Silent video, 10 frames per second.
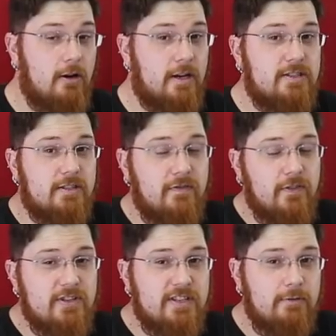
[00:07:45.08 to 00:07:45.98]
All right, so the
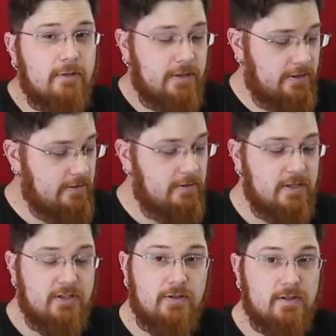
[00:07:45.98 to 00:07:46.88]
first thing we're gonna do
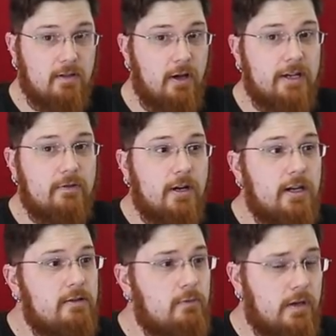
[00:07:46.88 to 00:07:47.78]
is use light
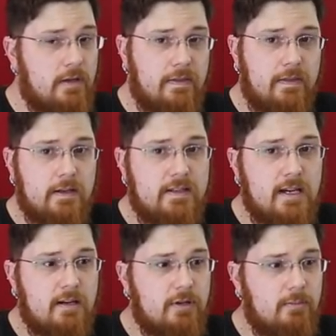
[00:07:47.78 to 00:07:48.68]
gray. We're gonna thin it
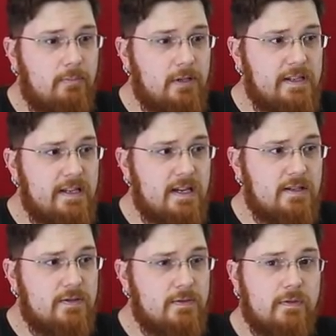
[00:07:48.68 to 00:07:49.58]
down probably
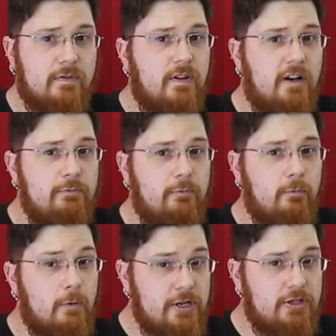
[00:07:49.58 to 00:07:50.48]
a two to five
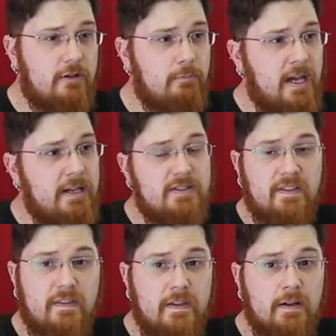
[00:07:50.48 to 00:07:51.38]
ratio of paint
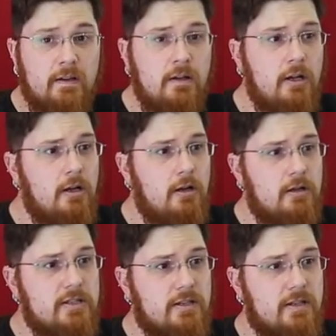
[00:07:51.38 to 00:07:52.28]
to thinner
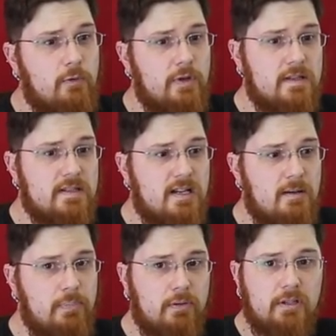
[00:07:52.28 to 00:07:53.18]
so that we can
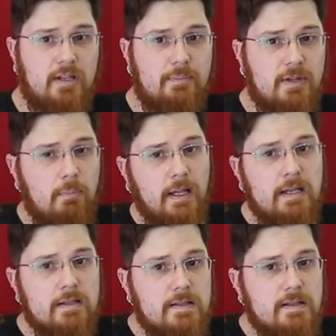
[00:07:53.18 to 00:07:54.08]
start building up the
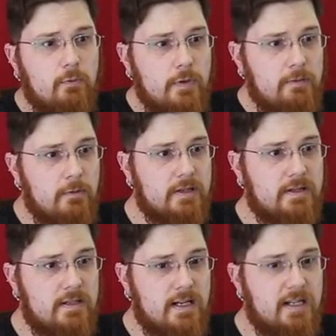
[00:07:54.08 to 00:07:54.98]
blends. We
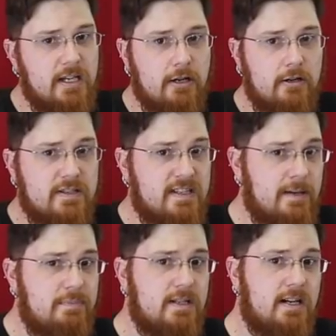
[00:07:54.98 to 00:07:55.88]
want the darker areas
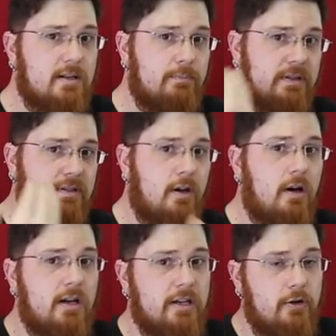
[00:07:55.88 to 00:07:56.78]
kept darker, but the
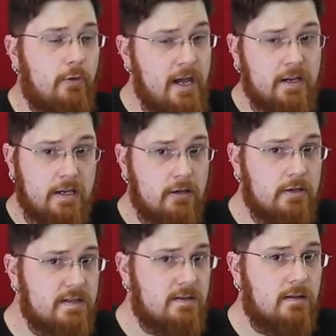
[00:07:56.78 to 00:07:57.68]
higher crown
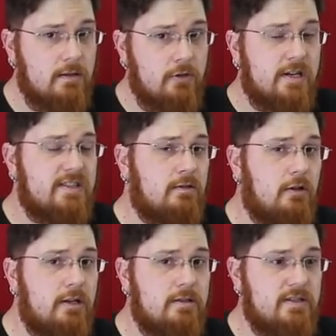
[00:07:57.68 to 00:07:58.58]
areas nice and
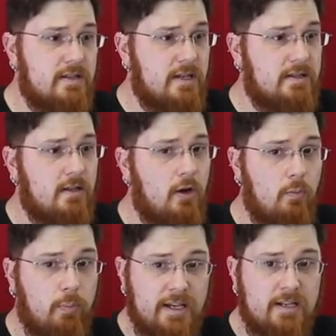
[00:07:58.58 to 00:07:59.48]
light so that the
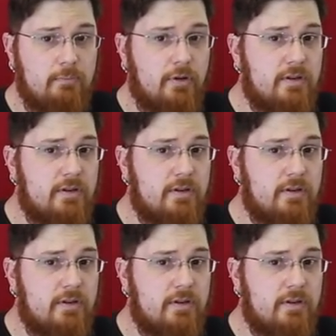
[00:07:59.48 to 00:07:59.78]
whole blending